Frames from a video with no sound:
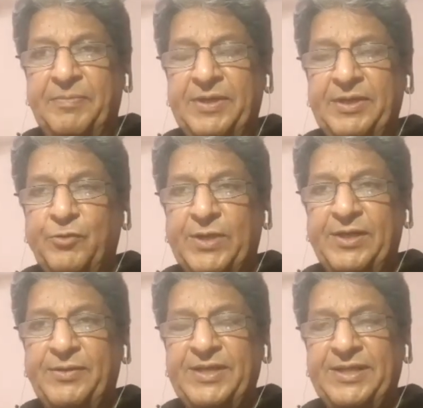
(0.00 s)
you
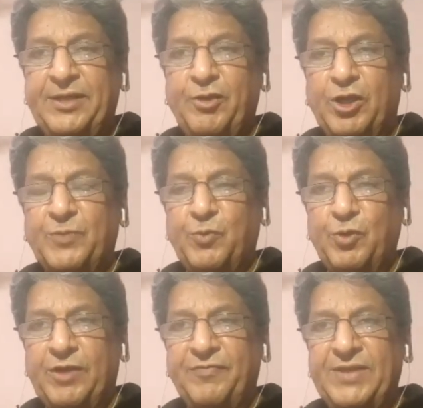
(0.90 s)
can say the north
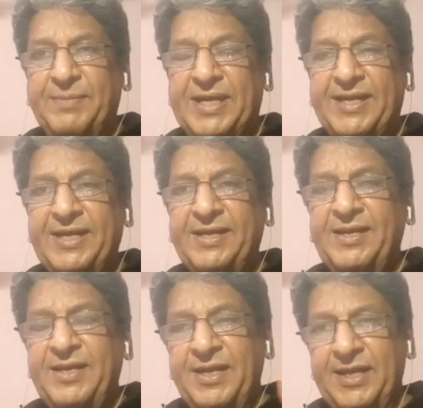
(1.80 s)
pole of the magnet,
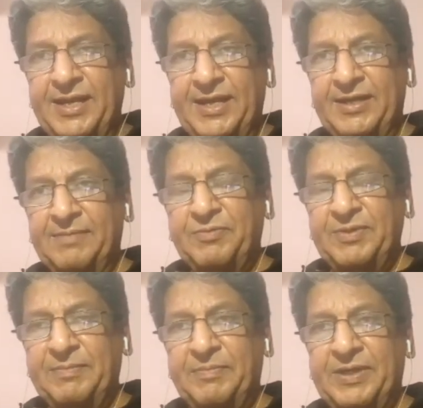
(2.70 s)
and
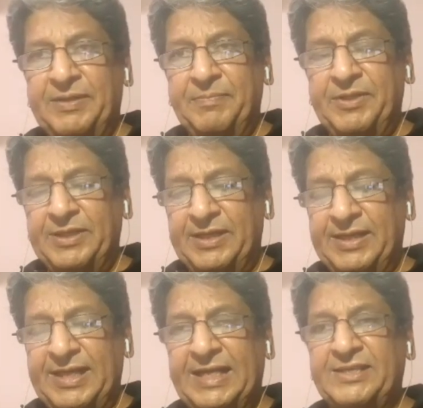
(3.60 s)
the
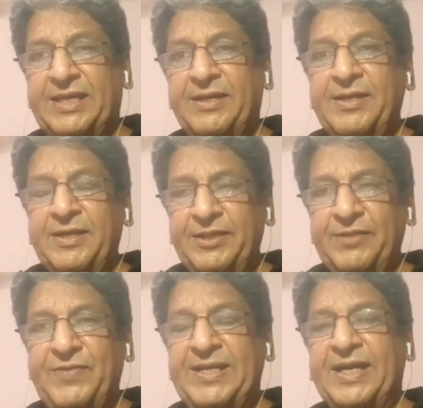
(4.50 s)
legs are, the
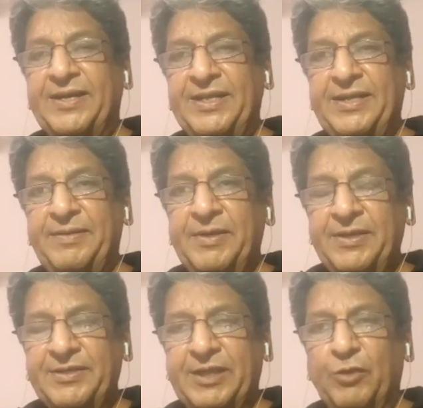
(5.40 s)
feet are the
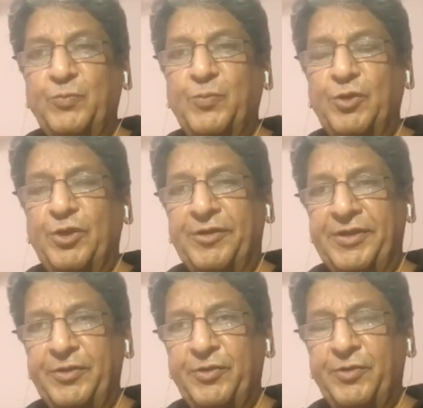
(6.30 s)
south pole,
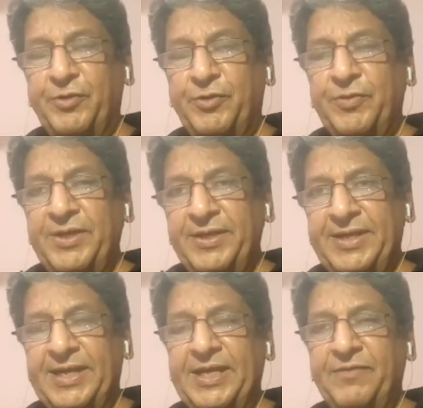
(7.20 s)
or,
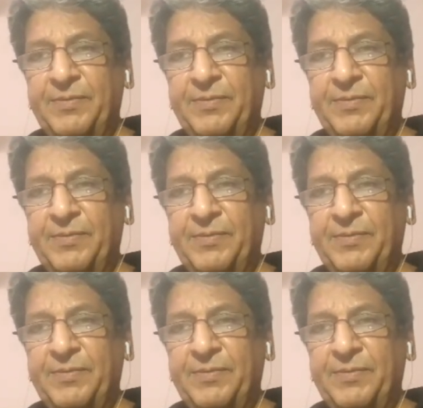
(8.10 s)
negative